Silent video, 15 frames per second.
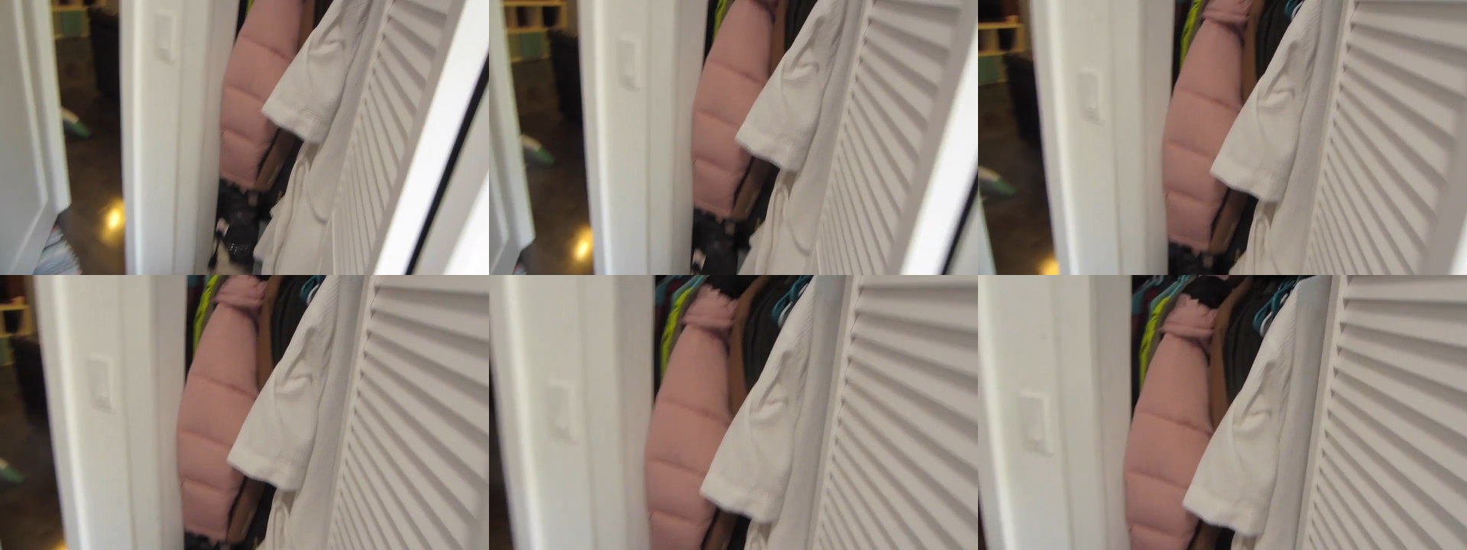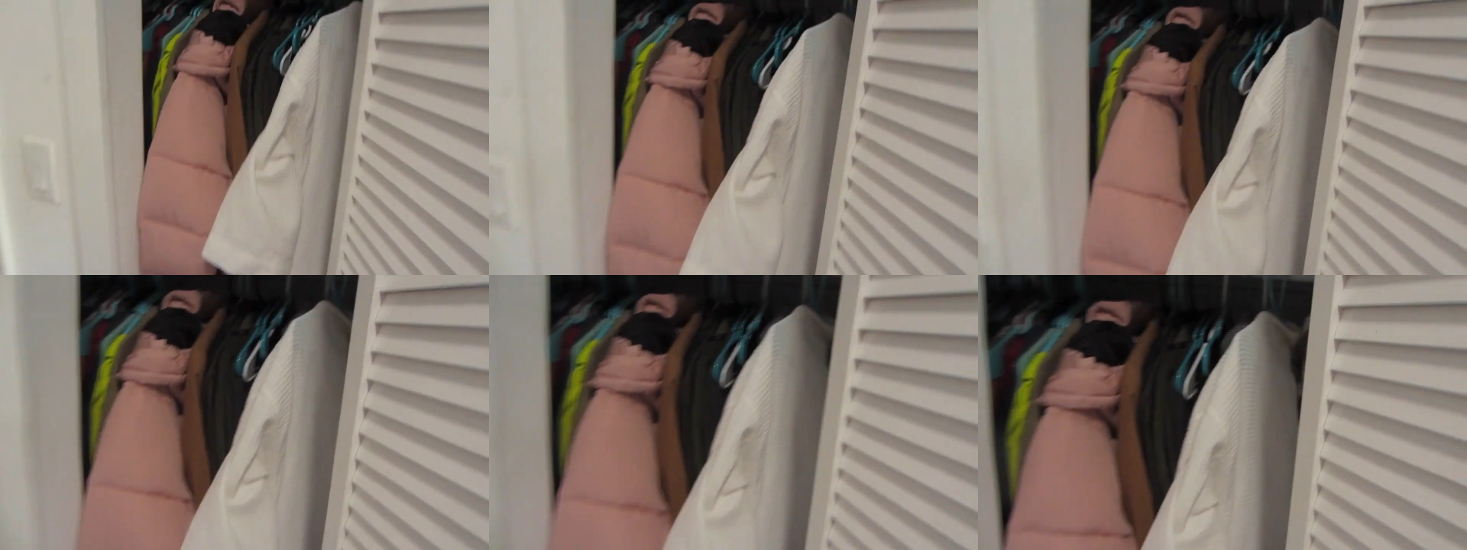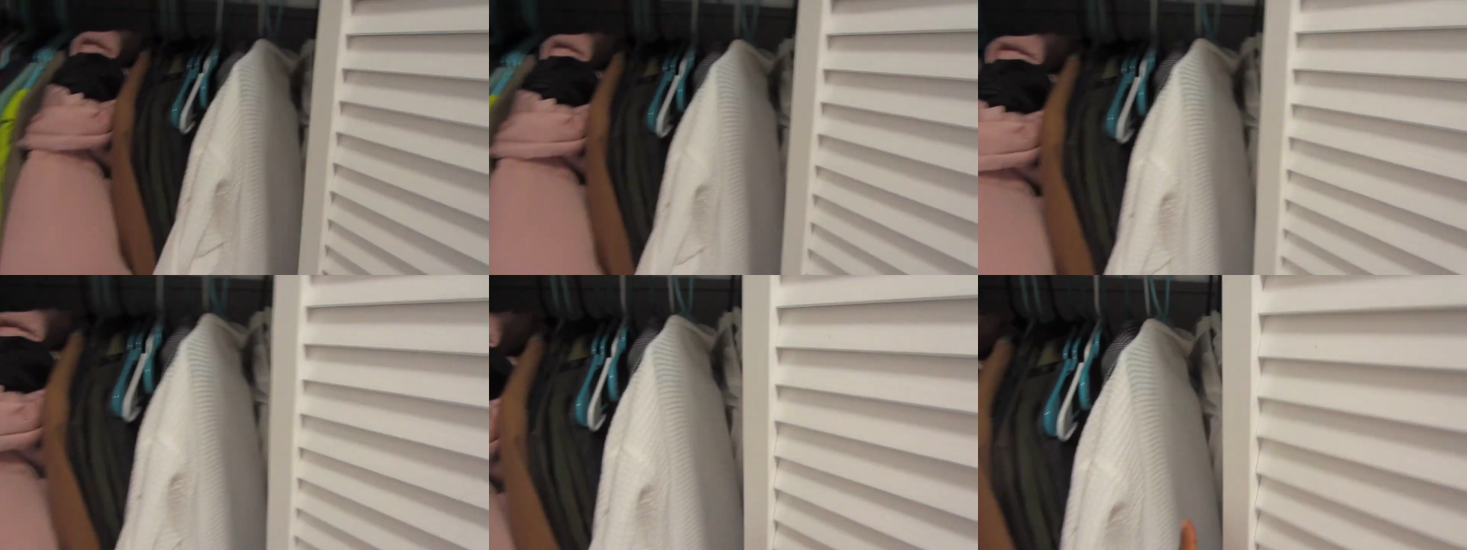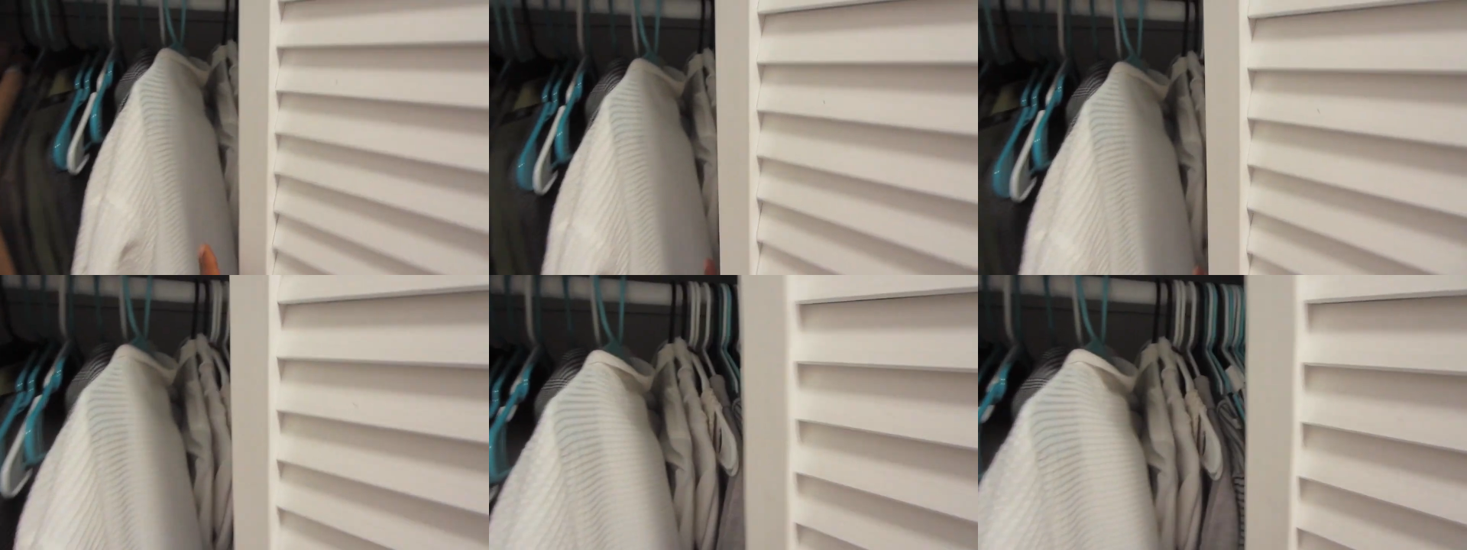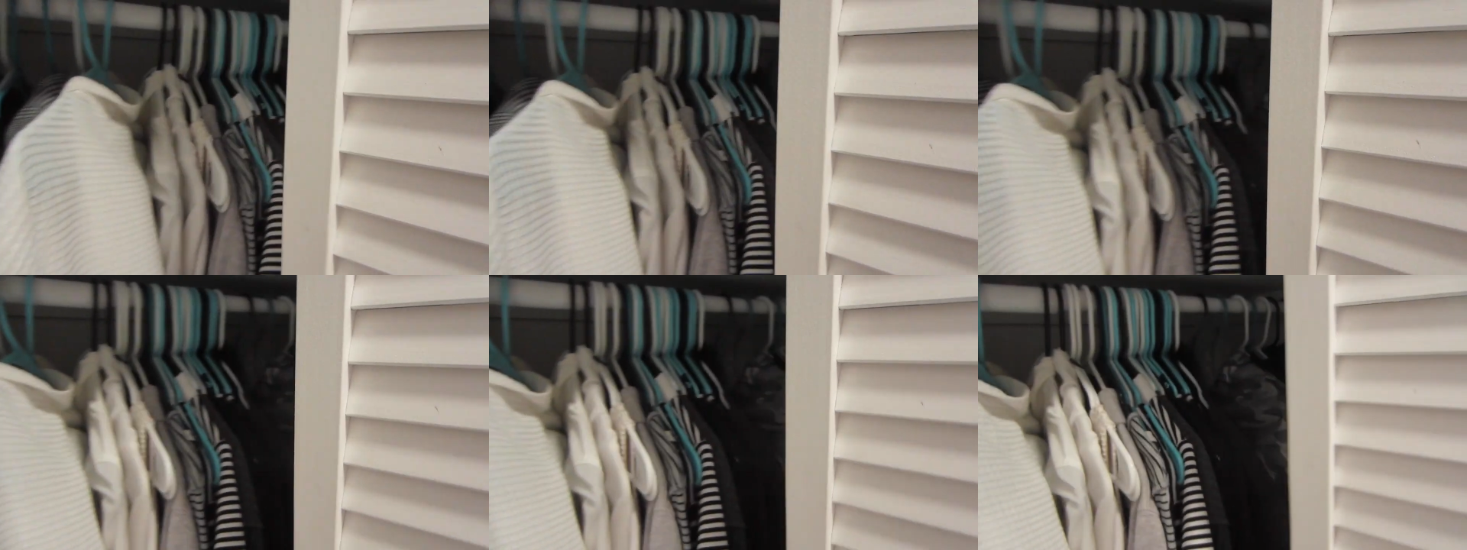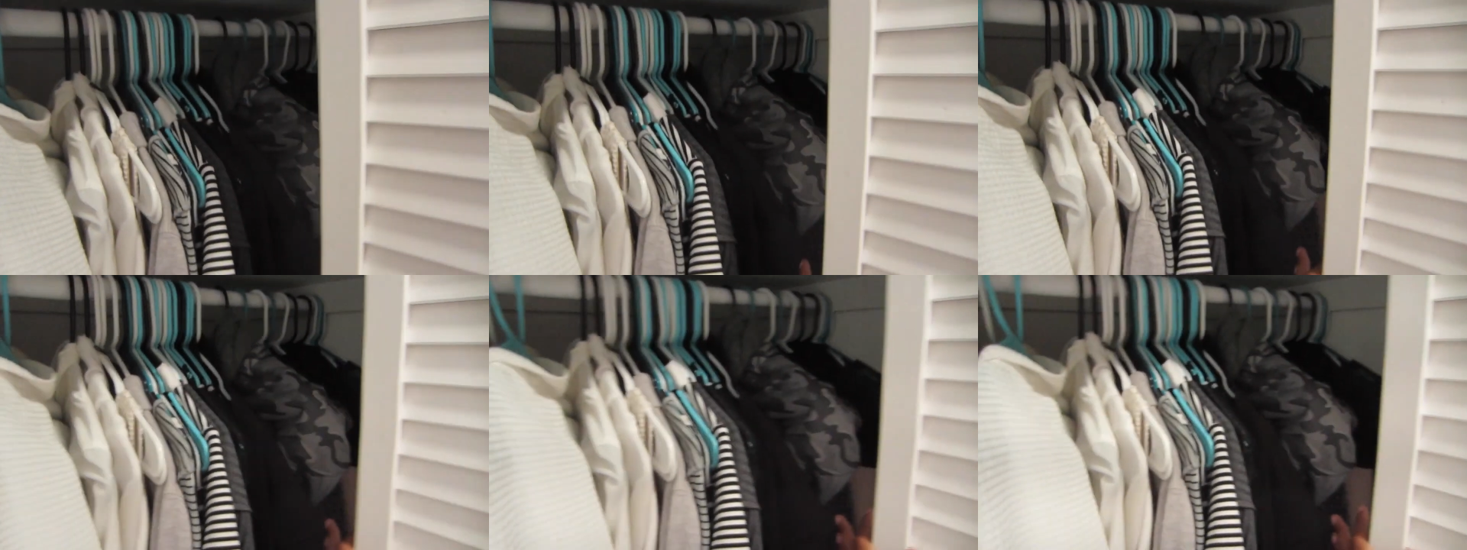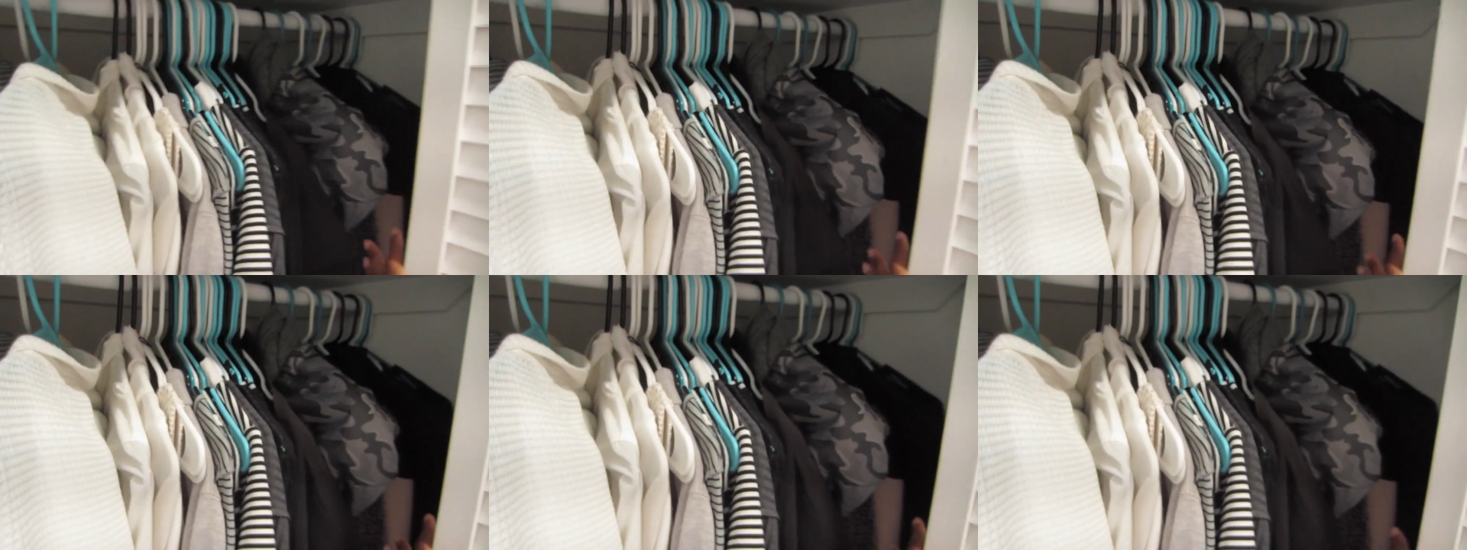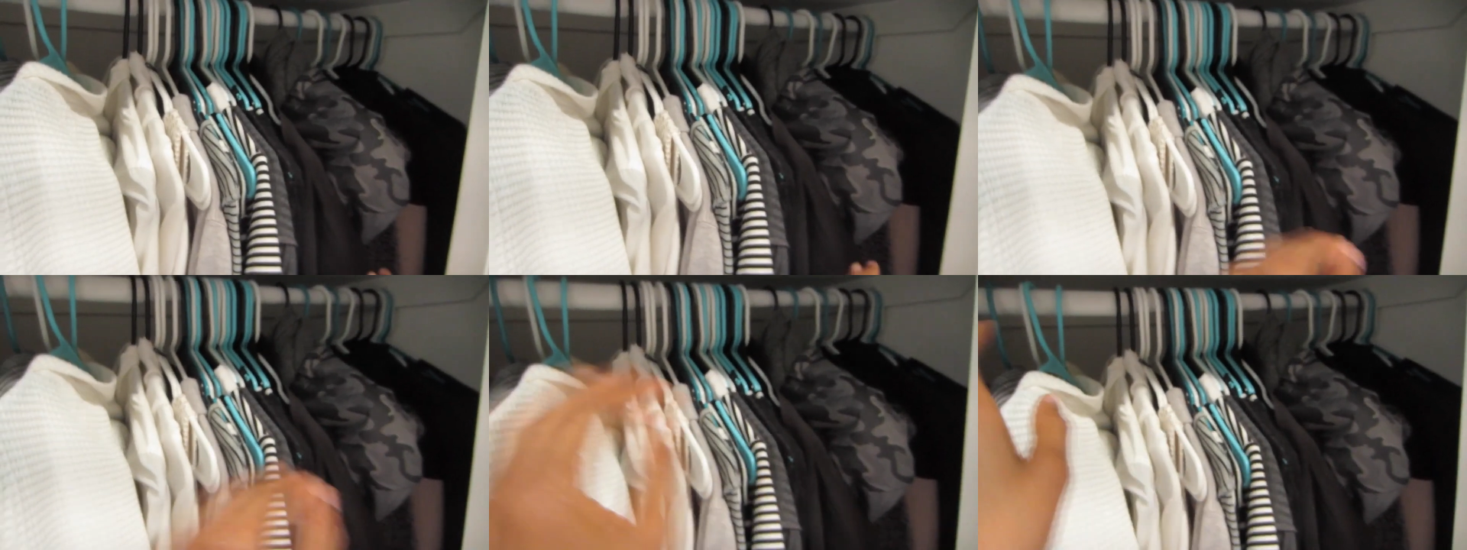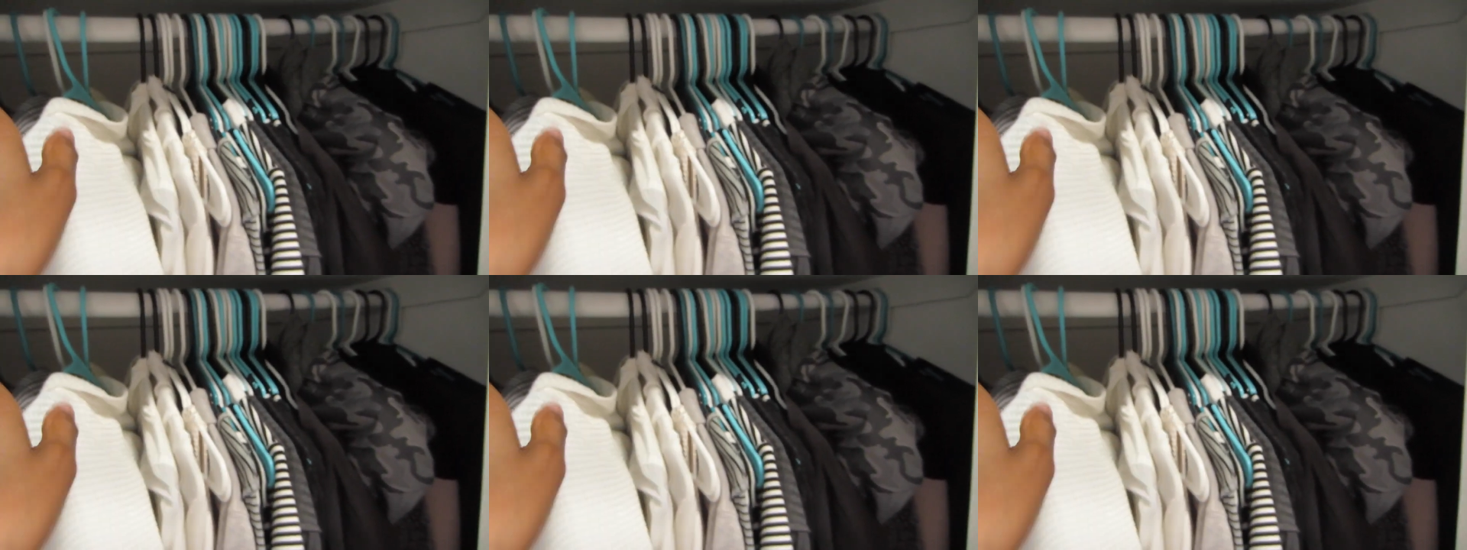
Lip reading: [unreadable: no face in view]